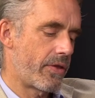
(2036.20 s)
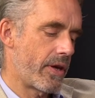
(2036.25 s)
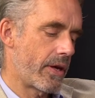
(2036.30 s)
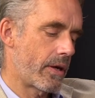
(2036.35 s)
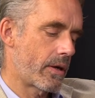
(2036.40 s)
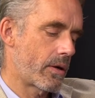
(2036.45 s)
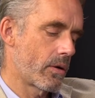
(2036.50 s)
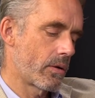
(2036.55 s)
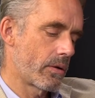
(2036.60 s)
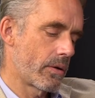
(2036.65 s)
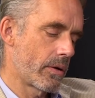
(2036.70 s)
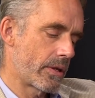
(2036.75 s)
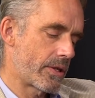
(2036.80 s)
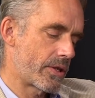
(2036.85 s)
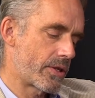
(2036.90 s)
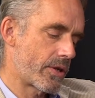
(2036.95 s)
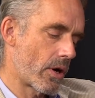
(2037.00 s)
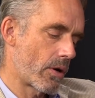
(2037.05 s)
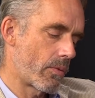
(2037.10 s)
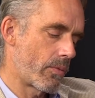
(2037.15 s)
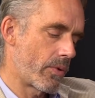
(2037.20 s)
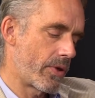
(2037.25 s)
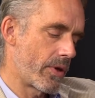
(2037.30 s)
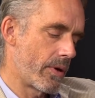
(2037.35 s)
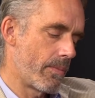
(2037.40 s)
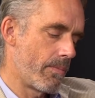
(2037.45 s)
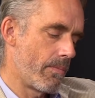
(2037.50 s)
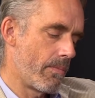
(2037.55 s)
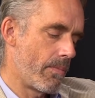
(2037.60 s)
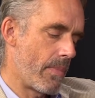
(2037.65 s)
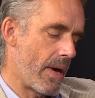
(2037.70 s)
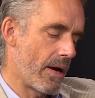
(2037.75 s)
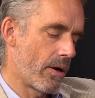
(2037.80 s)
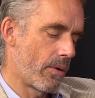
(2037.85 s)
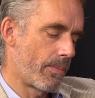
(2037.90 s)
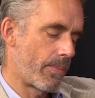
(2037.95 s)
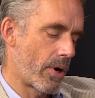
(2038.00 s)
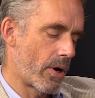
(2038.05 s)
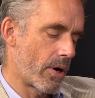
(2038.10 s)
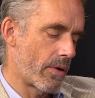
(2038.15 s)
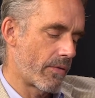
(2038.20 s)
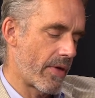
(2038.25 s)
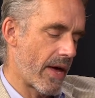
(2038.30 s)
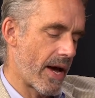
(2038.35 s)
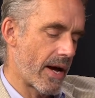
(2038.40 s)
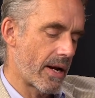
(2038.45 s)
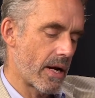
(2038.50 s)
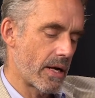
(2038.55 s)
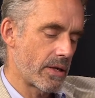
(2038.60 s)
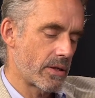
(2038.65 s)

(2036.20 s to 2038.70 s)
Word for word: I think let's start with the male part of that.